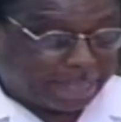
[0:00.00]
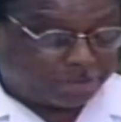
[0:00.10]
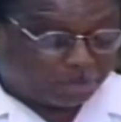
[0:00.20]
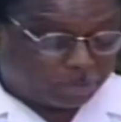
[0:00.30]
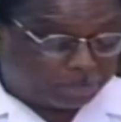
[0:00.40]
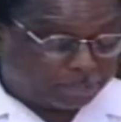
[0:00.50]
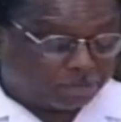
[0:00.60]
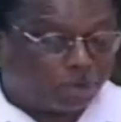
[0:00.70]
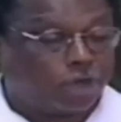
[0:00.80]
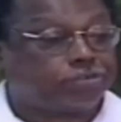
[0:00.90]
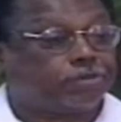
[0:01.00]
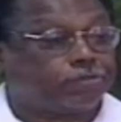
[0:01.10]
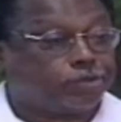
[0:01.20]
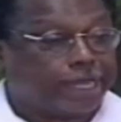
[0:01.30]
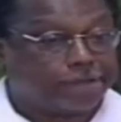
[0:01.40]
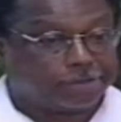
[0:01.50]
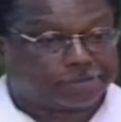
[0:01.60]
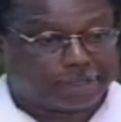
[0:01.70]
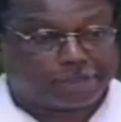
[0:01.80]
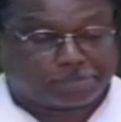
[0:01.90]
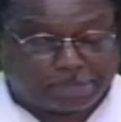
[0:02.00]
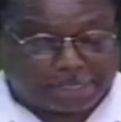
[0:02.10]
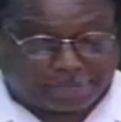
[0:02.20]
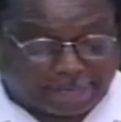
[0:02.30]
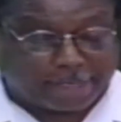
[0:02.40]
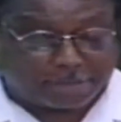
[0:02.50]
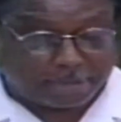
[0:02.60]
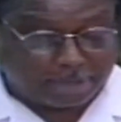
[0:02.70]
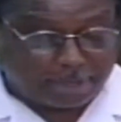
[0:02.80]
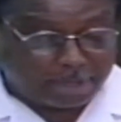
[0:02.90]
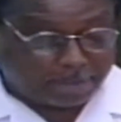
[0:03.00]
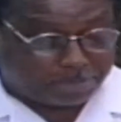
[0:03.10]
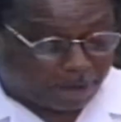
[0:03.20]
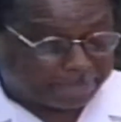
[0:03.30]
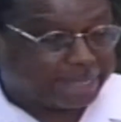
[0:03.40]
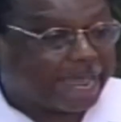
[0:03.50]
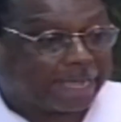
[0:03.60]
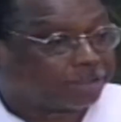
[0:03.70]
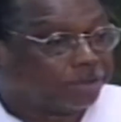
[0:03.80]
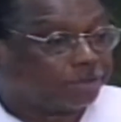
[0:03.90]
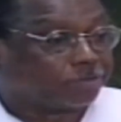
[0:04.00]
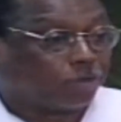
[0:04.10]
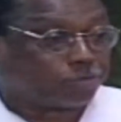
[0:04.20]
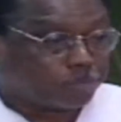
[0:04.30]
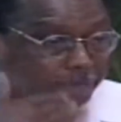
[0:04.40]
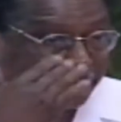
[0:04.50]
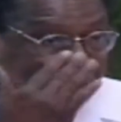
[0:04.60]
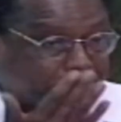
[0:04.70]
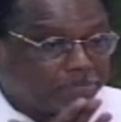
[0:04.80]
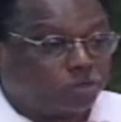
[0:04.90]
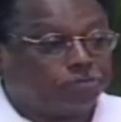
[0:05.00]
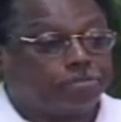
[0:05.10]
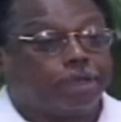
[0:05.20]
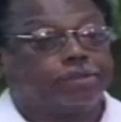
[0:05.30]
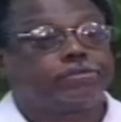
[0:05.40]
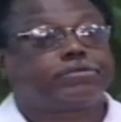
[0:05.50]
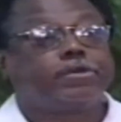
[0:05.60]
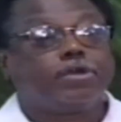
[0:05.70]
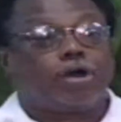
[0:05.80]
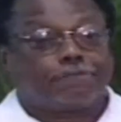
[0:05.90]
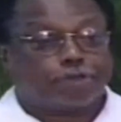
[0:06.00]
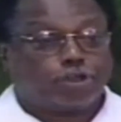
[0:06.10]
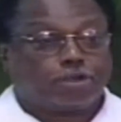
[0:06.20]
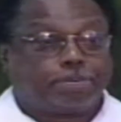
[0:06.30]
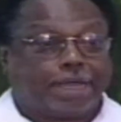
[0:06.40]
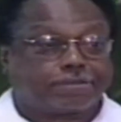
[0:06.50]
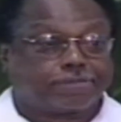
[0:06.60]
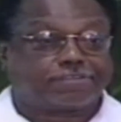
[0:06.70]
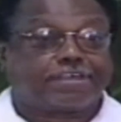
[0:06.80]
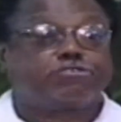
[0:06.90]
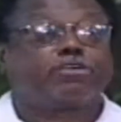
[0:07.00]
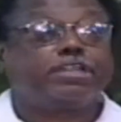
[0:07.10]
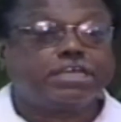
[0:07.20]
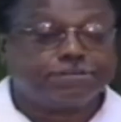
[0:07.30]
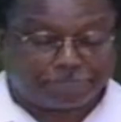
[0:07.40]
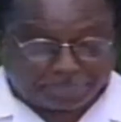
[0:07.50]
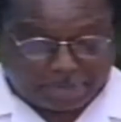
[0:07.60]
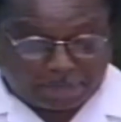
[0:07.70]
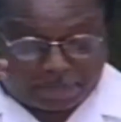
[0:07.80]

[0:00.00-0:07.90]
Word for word: like W.B. Du Bois of the United States being then prominent actors, all through the Garvey movement of the early part of the century and even